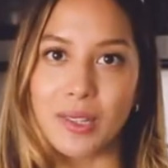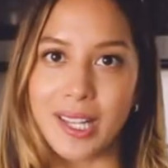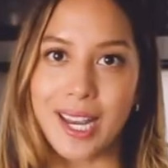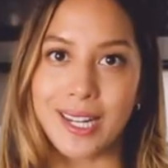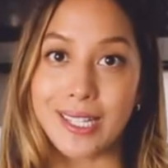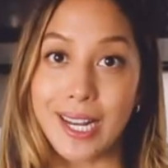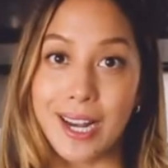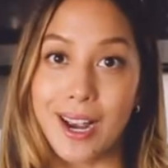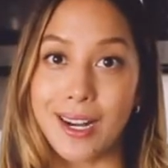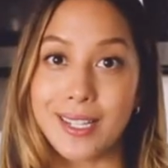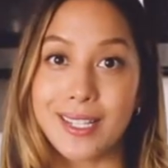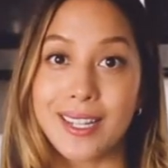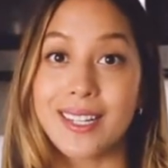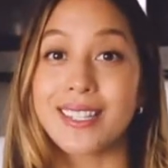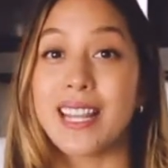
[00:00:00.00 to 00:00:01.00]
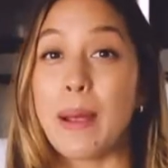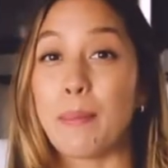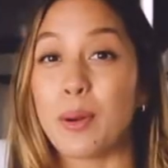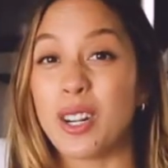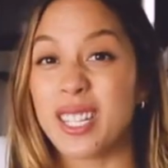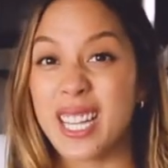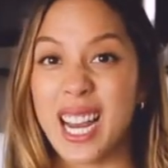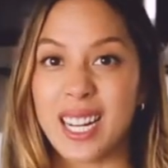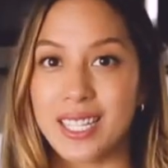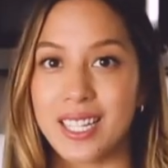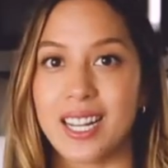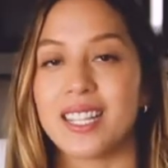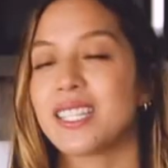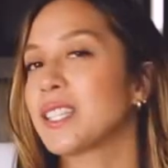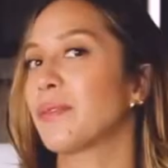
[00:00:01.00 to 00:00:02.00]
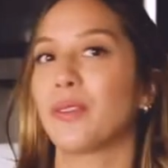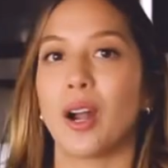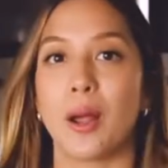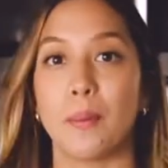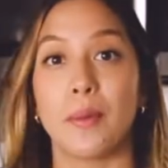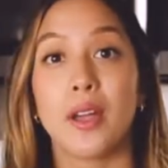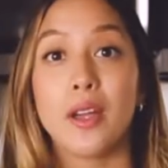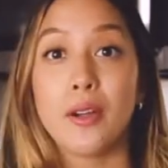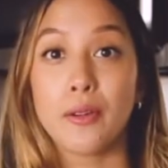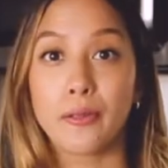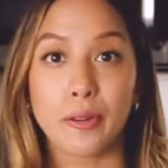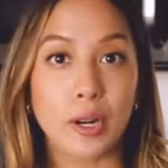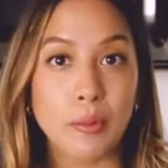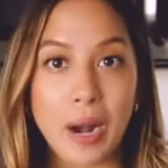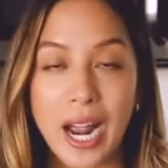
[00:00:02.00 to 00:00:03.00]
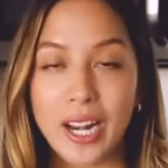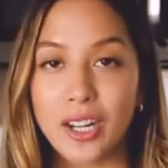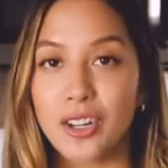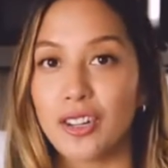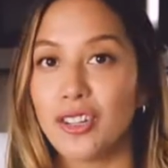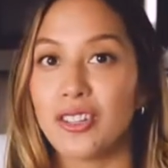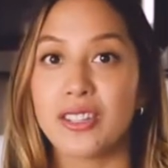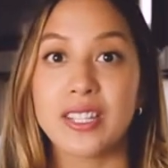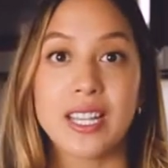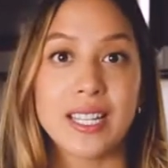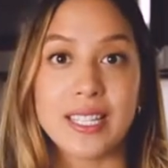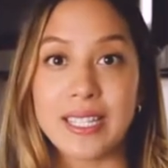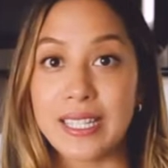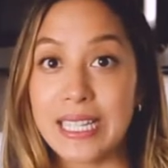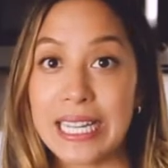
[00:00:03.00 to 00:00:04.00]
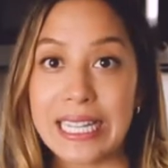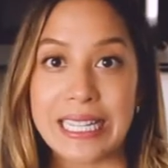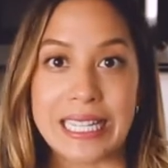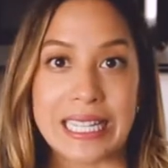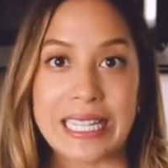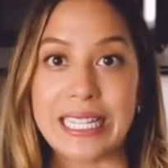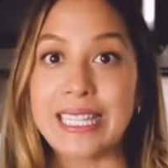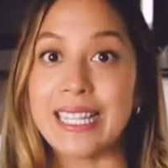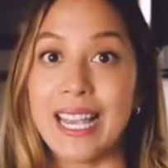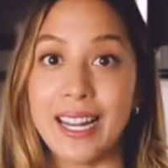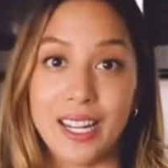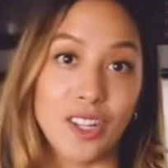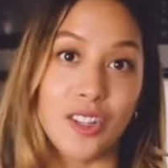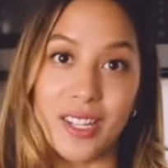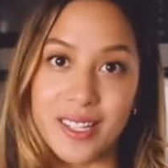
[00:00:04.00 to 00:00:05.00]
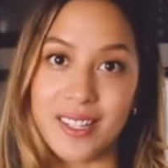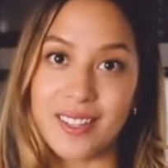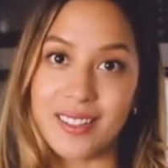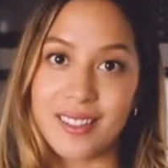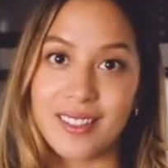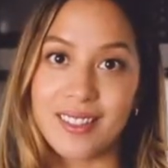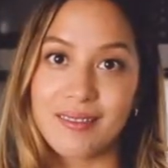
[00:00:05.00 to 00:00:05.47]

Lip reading: with antioxidants that protect us from free radicals, diseases, and illnesses.